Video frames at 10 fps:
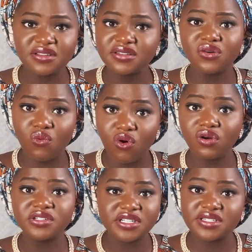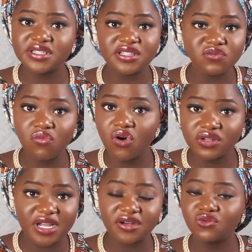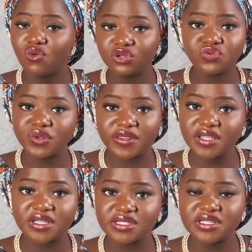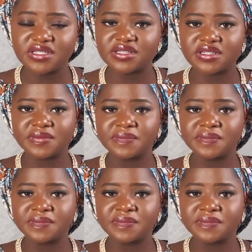The world is more than what we think it is.